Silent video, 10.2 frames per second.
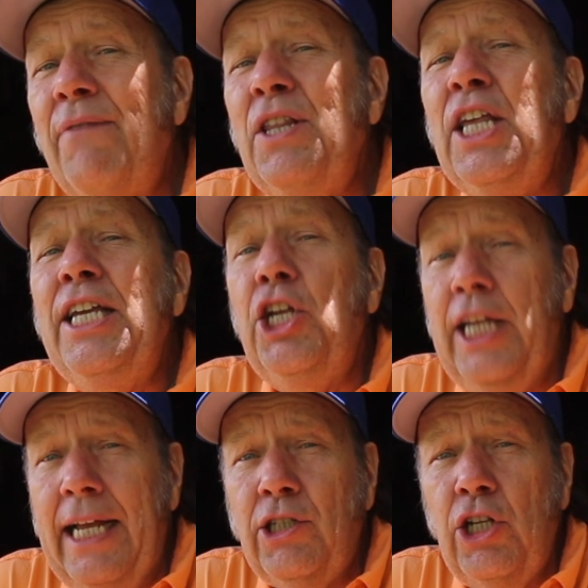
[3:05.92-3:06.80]
everything you
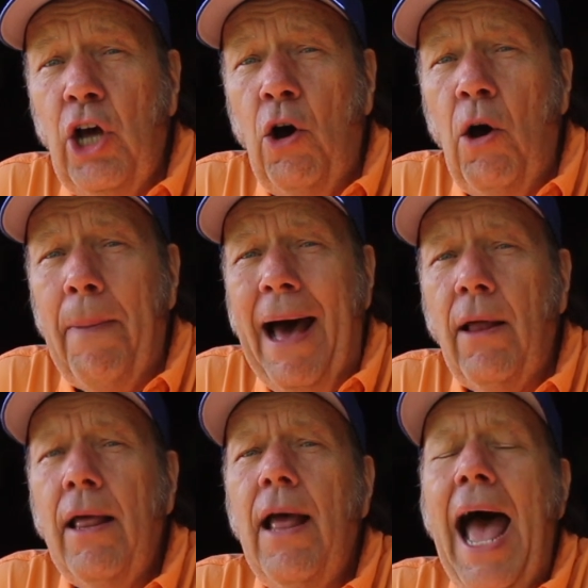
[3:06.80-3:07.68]
need to know
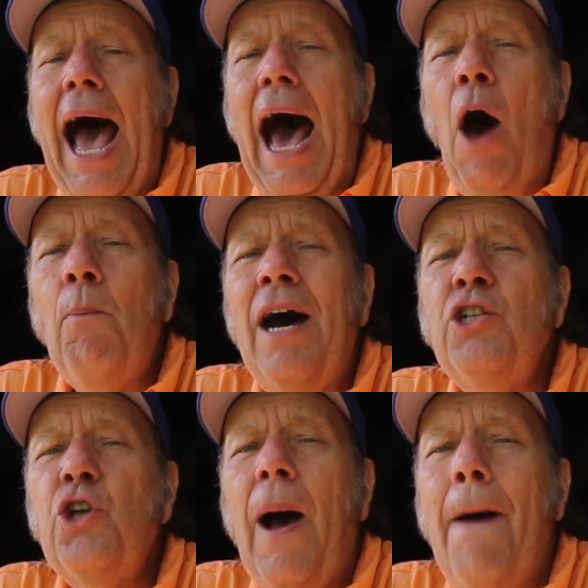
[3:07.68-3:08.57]
about how
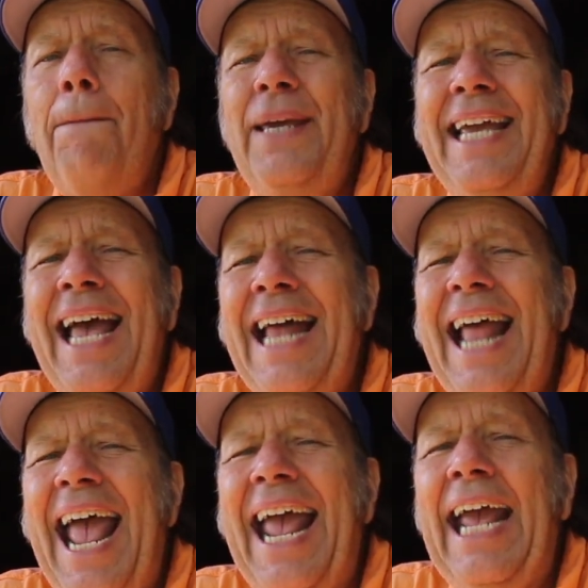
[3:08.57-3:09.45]
much a
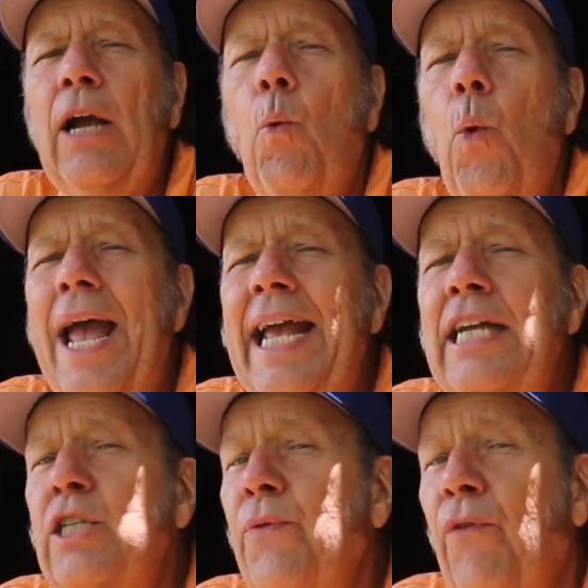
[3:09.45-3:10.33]
peahen egg
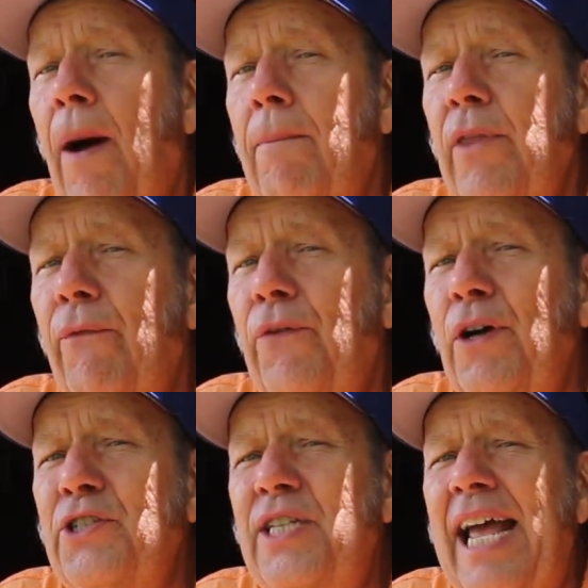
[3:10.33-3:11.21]
weighs from the
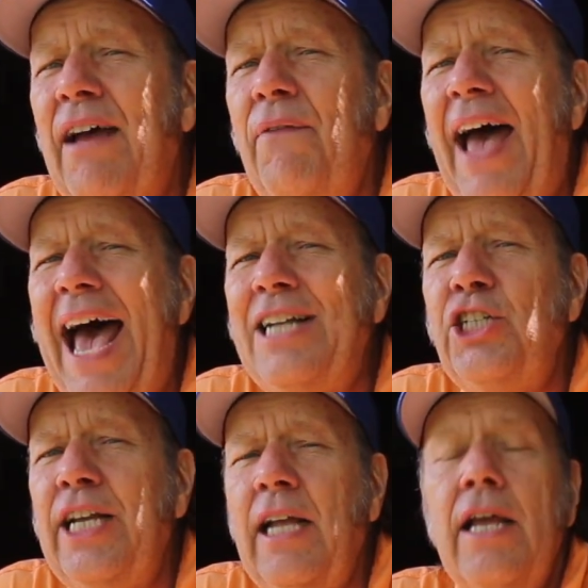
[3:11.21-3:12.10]
first day of
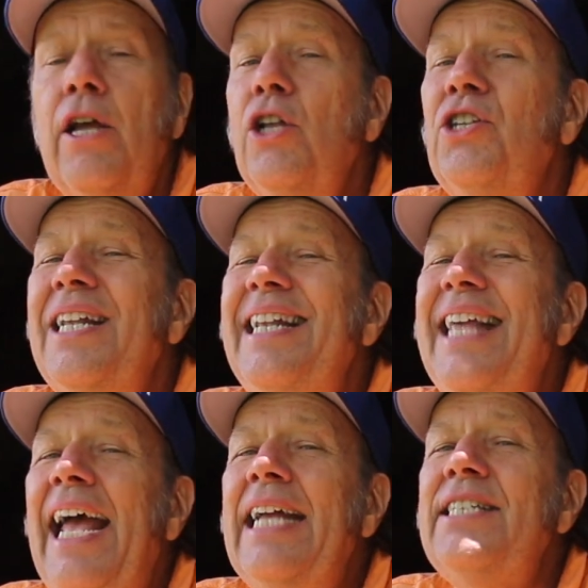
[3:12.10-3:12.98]
hatching to the
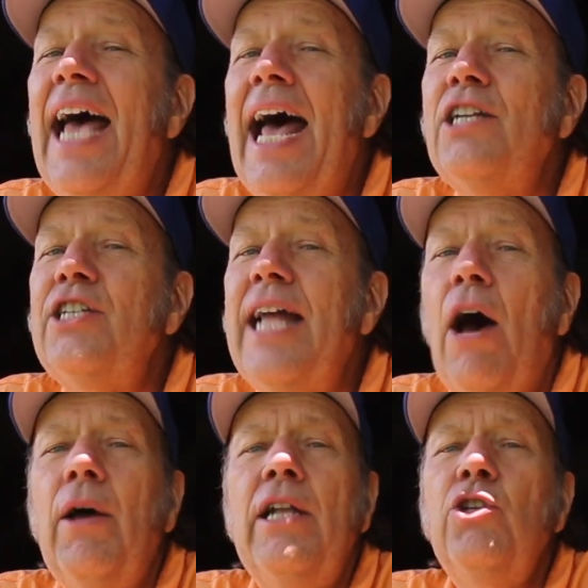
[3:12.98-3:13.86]
day it's hatched
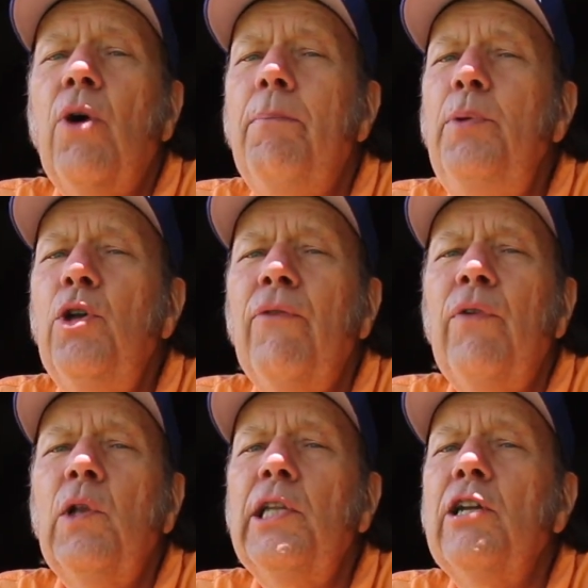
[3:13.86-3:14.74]
out into a
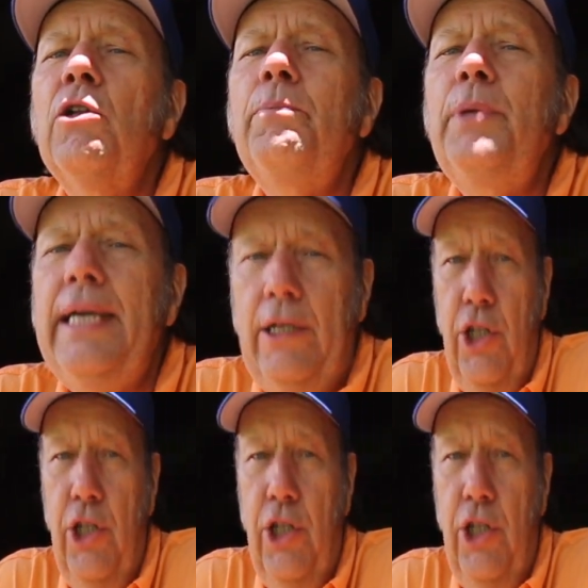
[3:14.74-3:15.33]
beautiful little pea